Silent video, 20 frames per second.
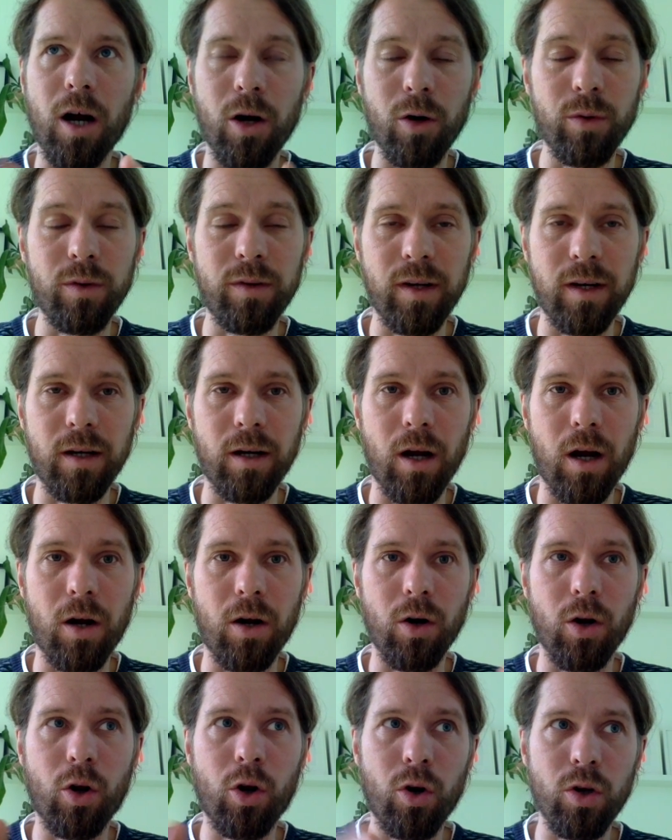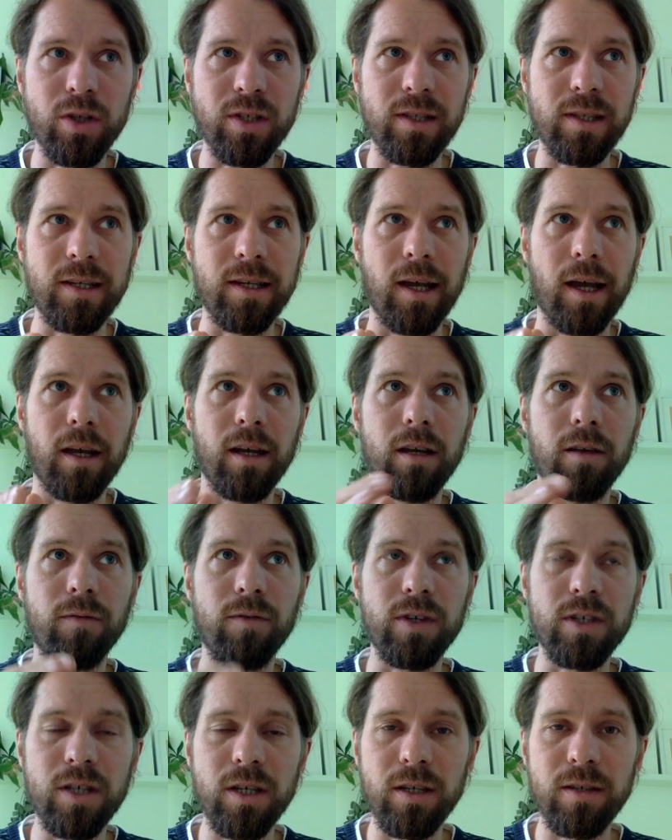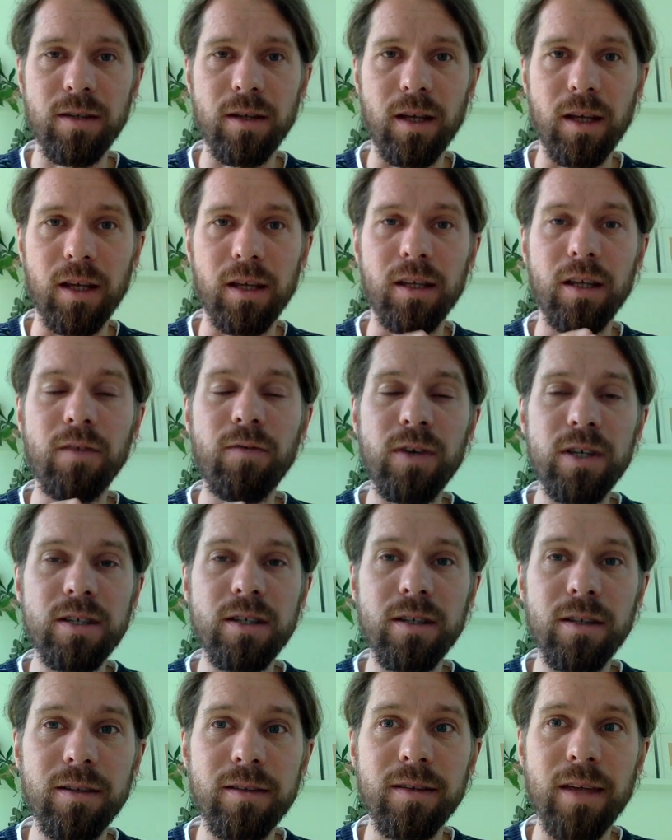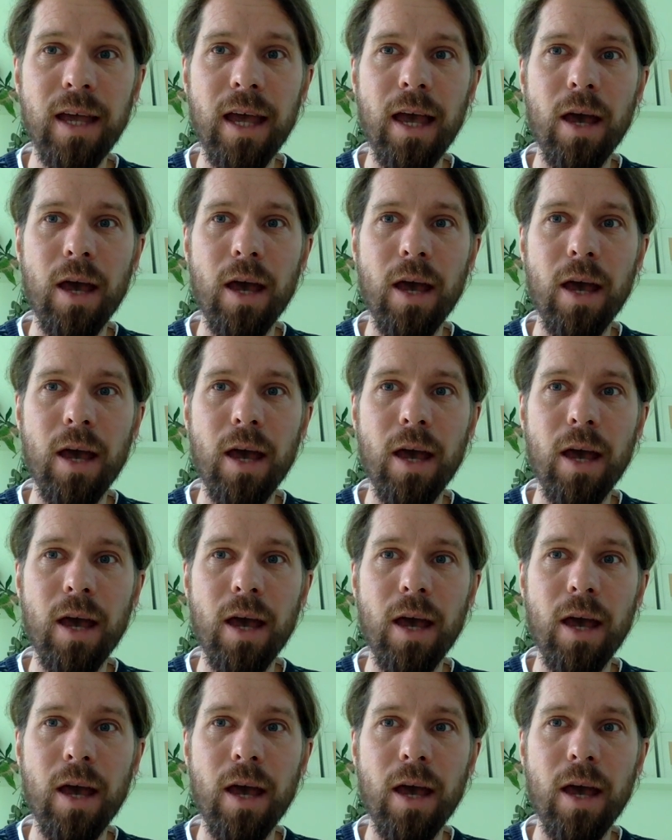out there are costly and inefficient,